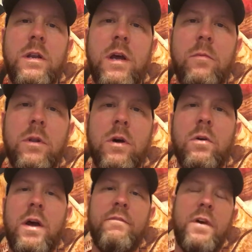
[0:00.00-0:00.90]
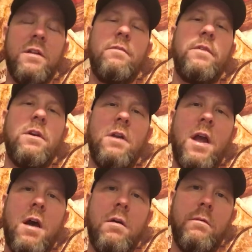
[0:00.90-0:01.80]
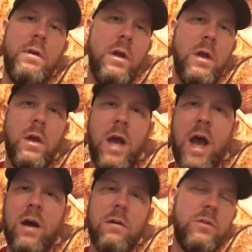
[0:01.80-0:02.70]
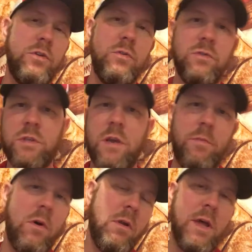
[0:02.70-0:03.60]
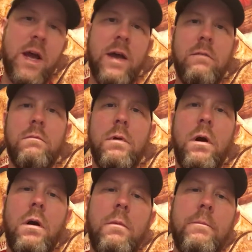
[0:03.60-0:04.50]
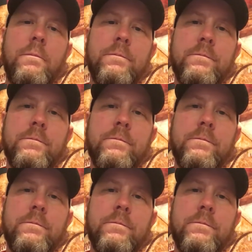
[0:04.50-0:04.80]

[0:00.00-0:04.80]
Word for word: down below and i finally figured out how to skip all that um,